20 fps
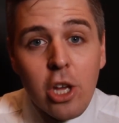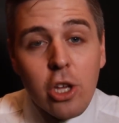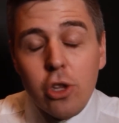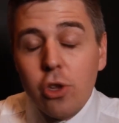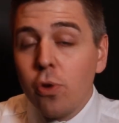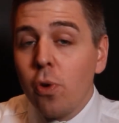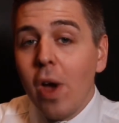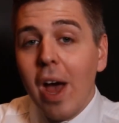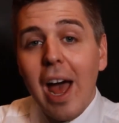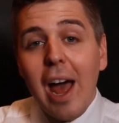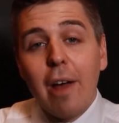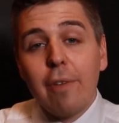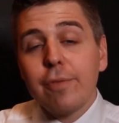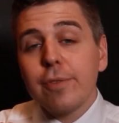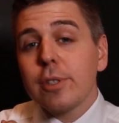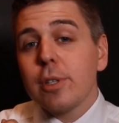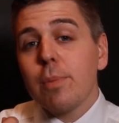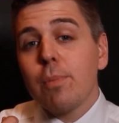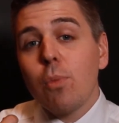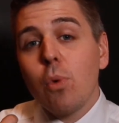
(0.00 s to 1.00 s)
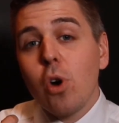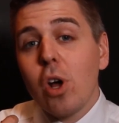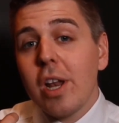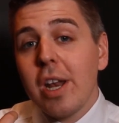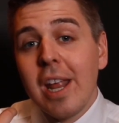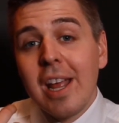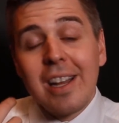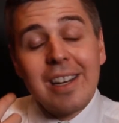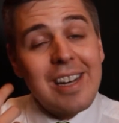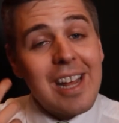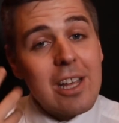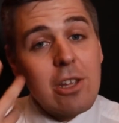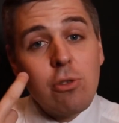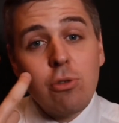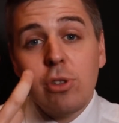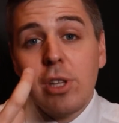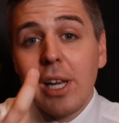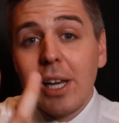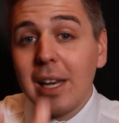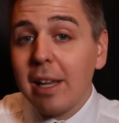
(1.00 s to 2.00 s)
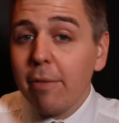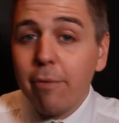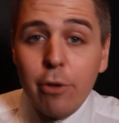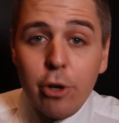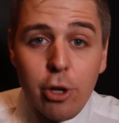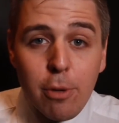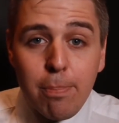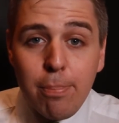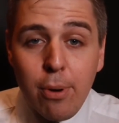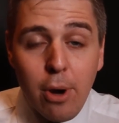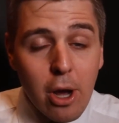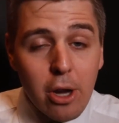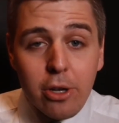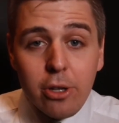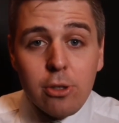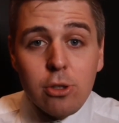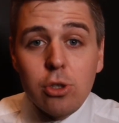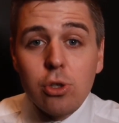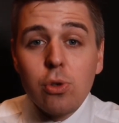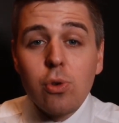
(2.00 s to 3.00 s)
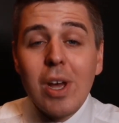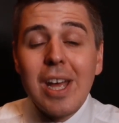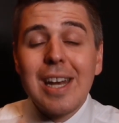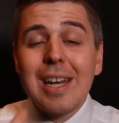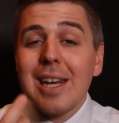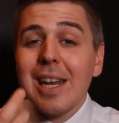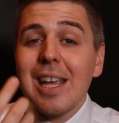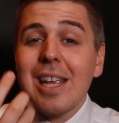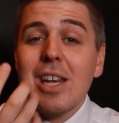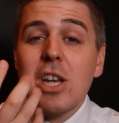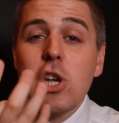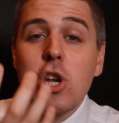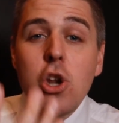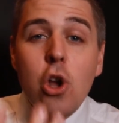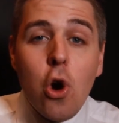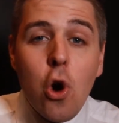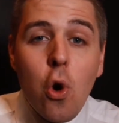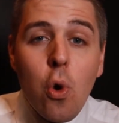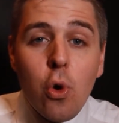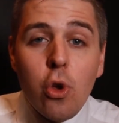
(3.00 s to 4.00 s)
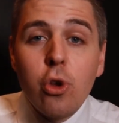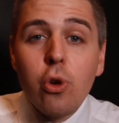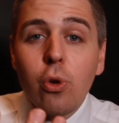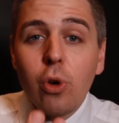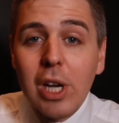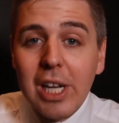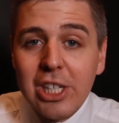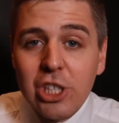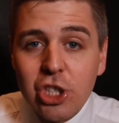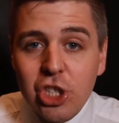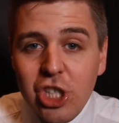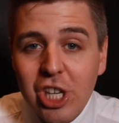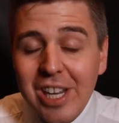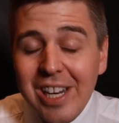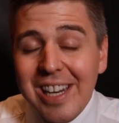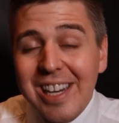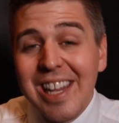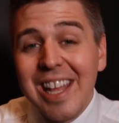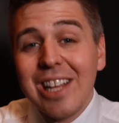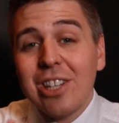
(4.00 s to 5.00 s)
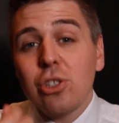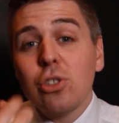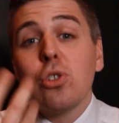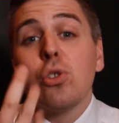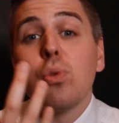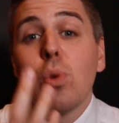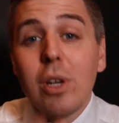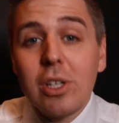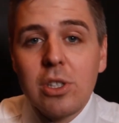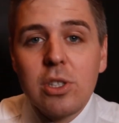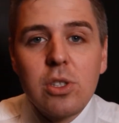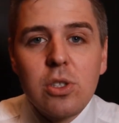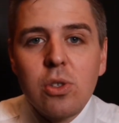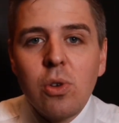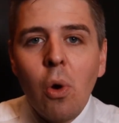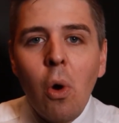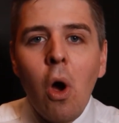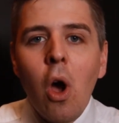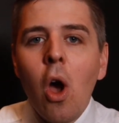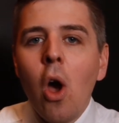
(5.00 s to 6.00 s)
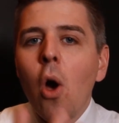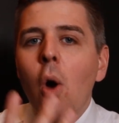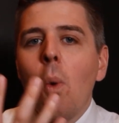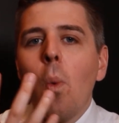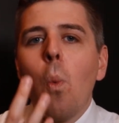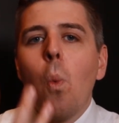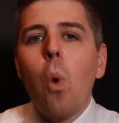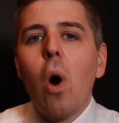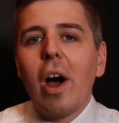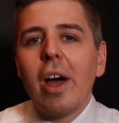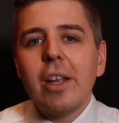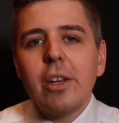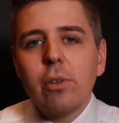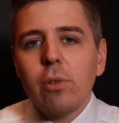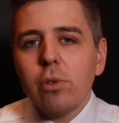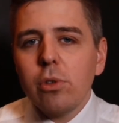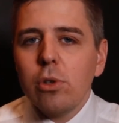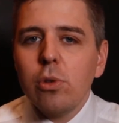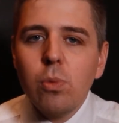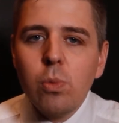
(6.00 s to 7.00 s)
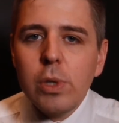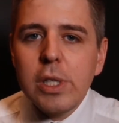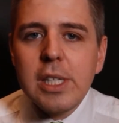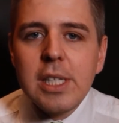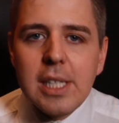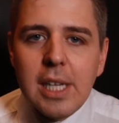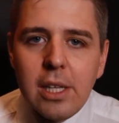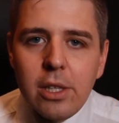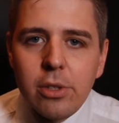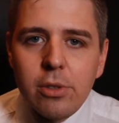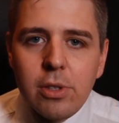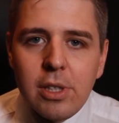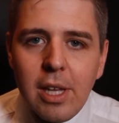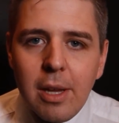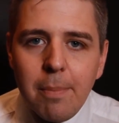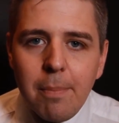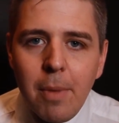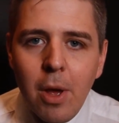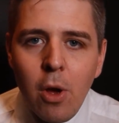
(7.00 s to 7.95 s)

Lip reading: You have someone that you delivered a product to and they know you're legit. They trust you. Why don't you resell to them?